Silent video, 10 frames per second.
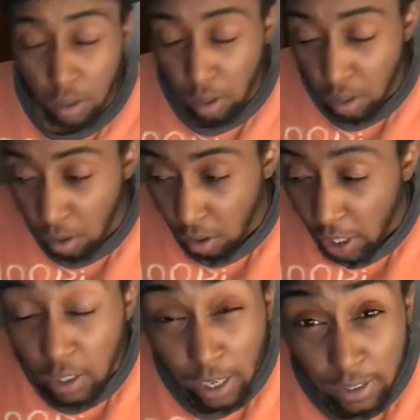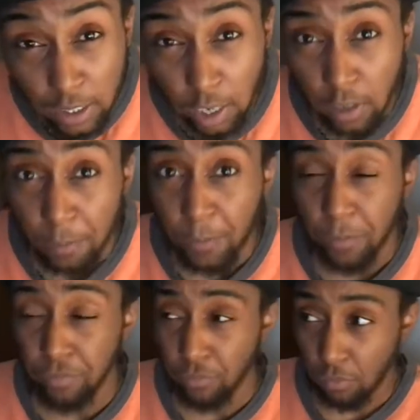uh, inline skating.
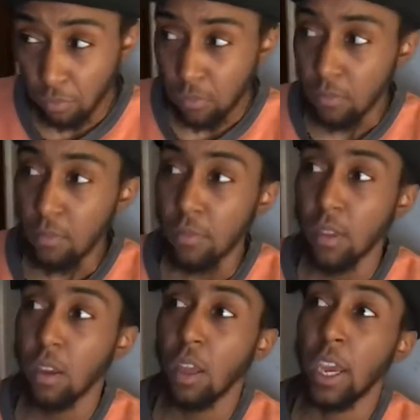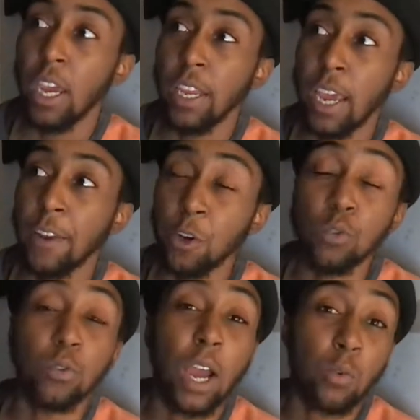And I
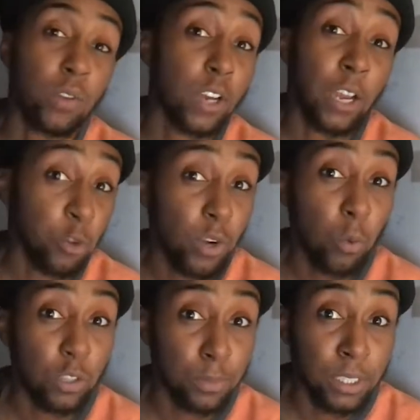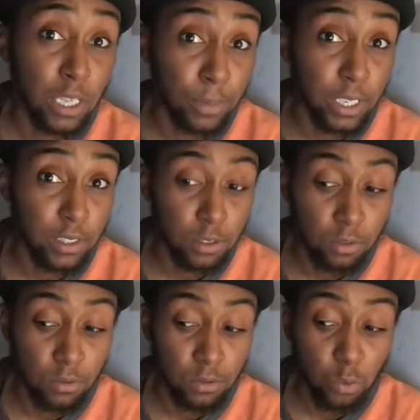know, however, I do not want to be limited
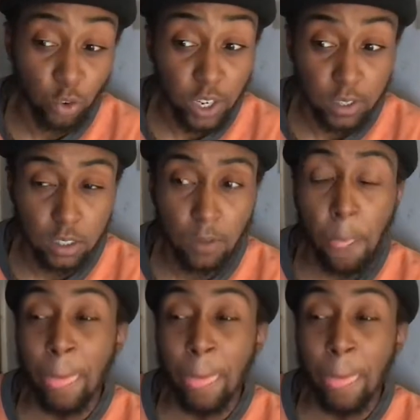to rinks.